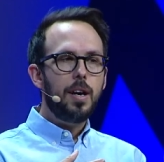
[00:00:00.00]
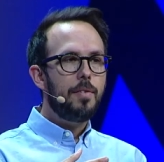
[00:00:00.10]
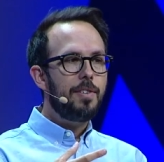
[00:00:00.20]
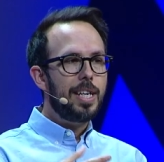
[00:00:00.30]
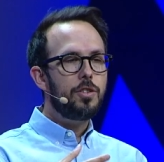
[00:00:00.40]

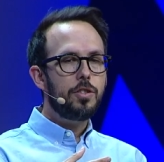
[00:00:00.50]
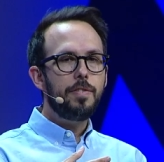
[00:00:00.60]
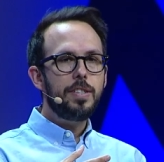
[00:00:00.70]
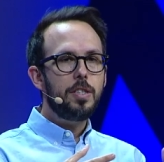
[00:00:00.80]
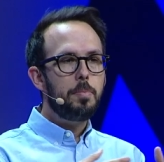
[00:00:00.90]
financial
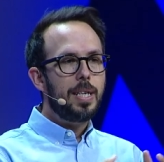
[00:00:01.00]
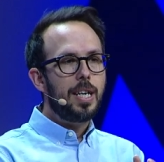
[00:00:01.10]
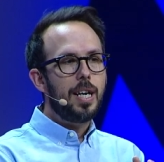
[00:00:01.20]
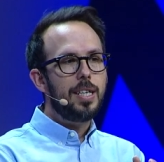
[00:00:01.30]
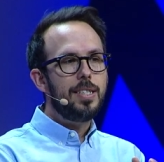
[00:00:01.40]
services
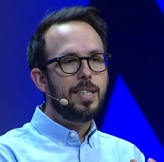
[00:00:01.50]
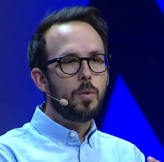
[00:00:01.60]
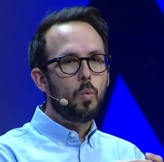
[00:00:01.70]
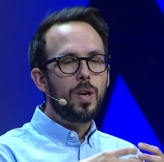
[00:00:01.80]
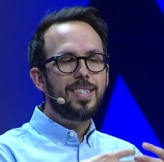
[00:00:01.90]
because there
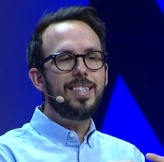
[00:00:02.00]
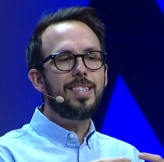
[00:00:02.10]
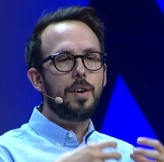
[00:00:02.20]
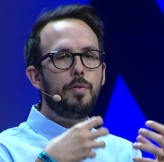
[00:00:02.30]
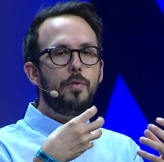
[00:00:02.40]
wasn't
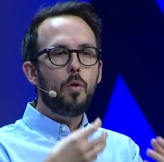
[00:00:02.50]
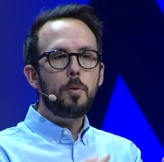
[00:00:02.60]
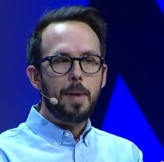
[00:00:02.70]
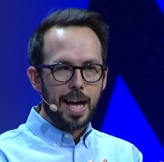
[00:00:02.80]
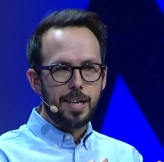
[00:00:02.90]
a
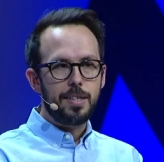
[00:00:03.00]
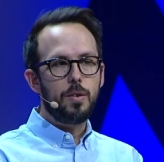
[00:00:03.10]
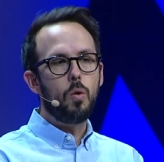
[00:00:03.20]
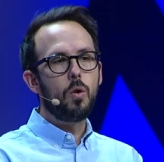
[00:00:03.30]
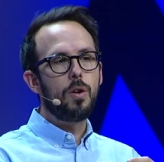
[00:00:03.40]
format
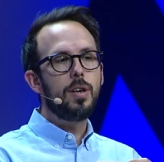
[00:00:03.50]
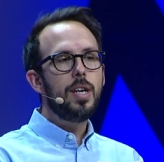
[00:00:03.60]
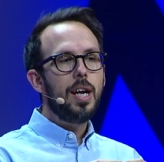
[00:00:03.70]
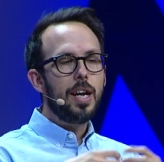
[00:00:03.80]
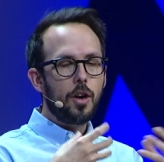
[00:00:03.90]
or
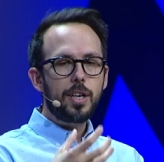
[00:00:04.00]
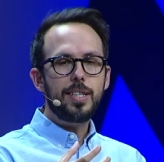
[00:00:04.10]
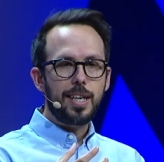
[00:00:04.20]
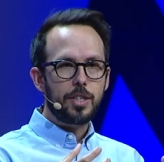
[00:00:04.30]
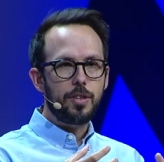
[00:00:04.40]
an
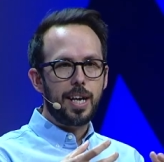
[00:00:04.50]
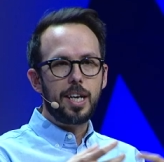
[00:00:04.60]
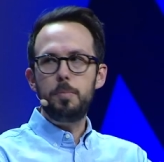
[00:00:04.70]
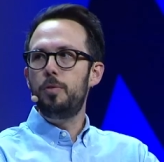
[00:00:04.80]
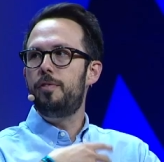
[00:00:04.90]
architecture that
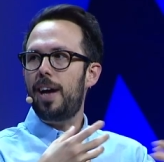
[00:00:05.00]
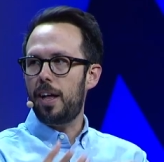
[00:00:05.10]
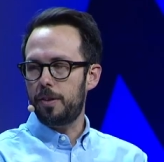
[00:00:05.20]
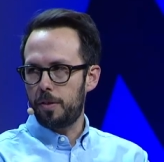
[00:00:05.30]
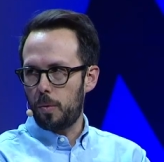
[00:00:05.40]
could move
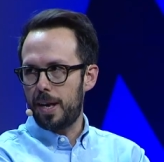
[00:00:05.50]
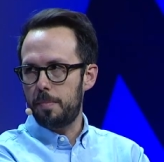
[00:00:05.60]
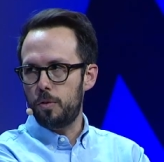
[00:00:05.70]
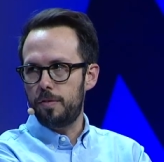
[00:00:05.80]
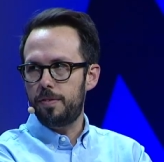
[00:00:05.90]
value the way it
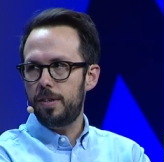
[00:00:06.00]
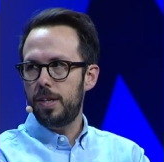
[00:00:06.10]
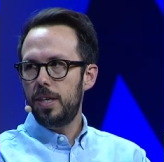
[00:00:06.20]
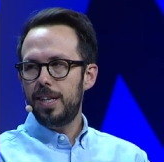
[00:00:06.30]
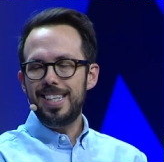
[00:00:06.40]
moved
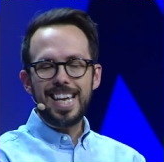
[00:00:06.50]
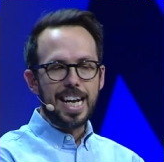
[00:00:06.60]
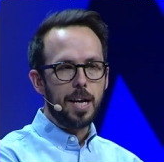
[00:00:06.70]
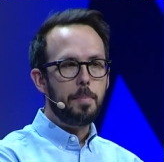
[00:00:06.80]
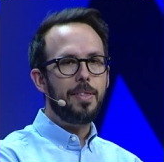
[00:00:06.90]

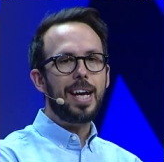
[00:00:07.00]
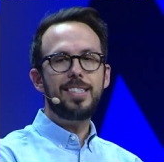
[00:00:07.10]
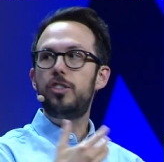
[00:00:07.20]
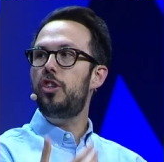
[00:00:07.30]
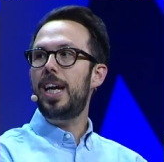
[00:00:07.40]
data, but
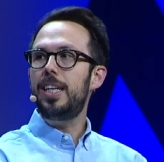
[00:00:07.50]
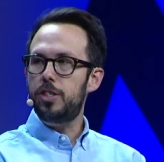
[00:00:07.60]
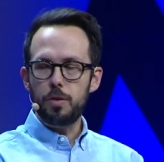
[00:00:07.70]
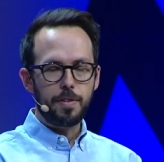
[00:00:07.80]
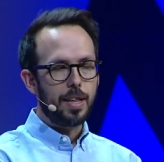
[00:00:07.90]
that's
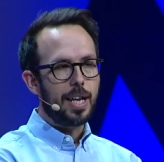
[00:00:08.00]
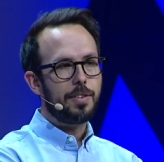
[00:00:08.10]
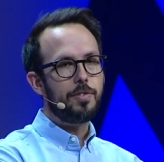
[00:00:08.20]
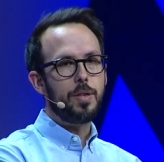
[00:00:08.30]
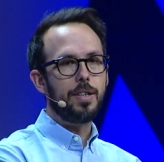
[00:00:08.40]
changed over the
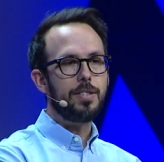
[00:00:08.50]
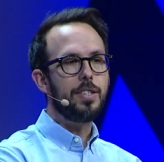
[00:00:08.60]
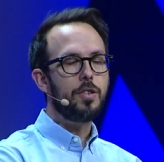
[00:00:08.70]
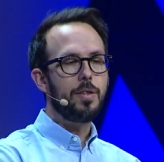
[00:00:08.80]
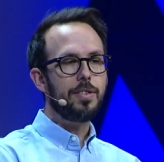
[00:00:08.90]
last few years. And
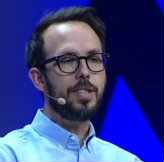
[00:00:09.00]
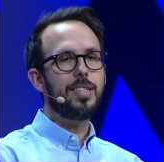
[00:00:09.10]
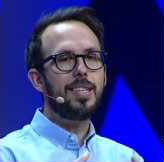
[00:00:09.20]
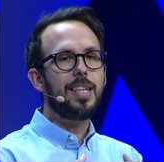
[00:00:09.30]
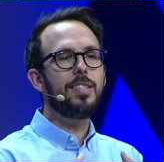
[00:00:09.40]
so there's this
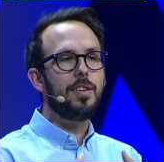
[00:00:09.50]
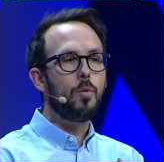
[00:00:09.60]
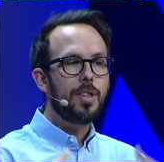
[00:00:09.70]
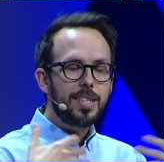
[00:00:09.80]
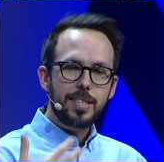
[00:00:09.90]
sense of,
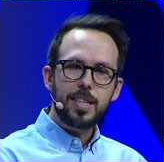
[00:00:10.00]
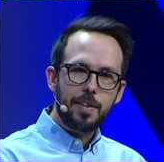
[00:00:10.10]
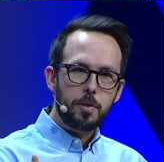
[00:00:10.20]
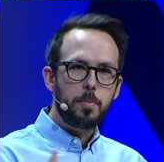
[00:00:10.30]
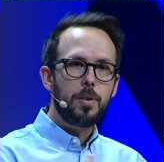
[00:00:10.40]
well, this is
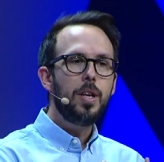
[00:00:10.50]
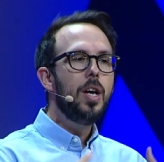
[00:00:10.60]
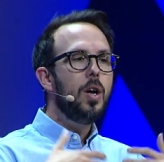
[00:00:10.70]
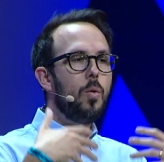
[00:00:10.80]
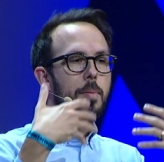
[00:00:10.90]
inevitable,
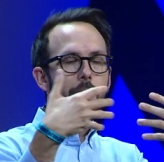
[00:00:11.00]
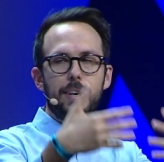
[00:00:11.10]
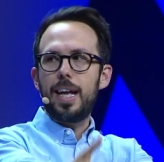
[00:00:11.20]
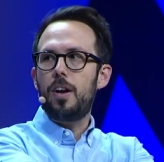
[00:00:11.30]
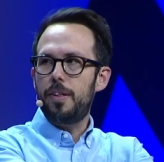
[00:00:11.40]
we better
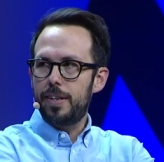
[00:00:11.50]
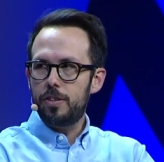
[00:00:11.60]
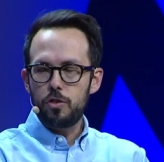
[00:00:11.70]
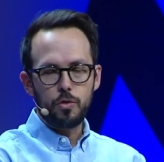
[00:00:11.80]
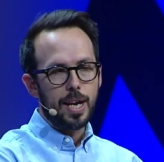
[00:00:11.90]
get on
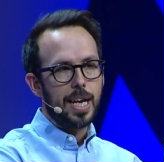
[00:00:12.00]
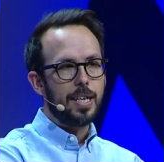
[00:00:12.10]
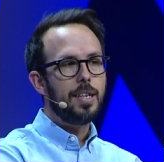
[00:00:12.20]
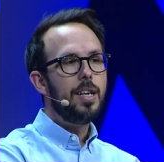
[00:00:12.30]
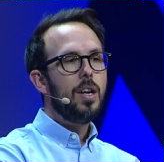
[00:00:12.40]
this
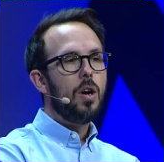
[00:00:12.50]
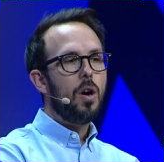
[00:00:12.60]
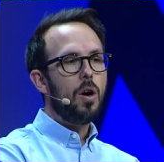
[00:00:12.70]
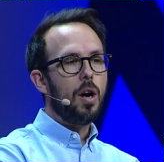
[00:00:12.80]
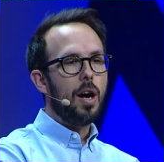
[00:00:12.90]
train,
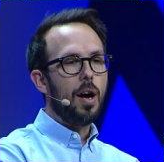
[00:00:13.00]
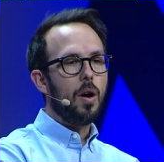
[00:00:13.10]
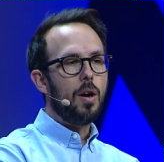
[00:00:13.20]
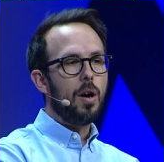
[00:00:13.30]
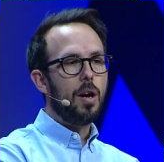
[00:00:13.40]
uh,
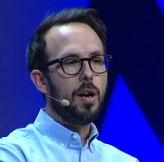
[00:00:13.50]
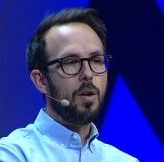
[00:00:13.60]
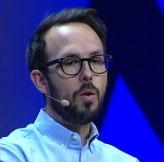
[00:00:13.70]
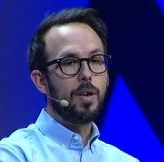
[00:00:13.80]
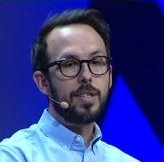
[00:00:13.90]
uh,
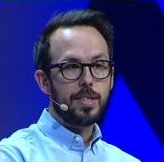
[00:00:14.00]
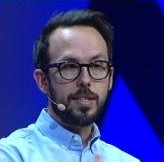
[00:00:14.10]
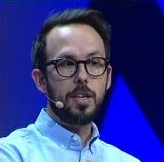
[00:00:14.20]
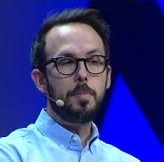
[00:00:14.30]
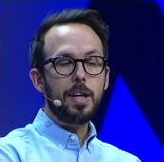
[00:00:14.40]
or else it's
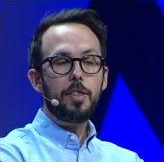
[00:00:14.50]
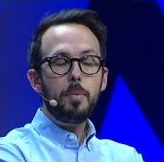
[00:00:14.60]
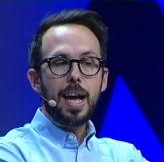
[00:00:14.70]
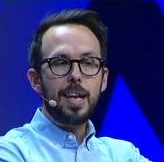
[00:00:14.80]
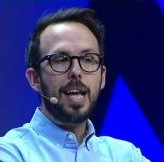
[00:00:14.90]
going to be a
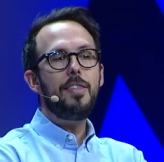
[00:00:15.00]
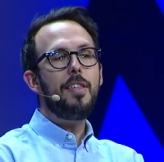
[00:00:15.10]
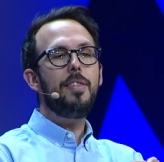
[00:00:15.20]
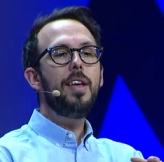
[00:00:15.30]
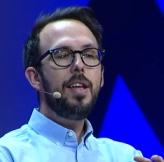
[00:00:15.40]
threat. And then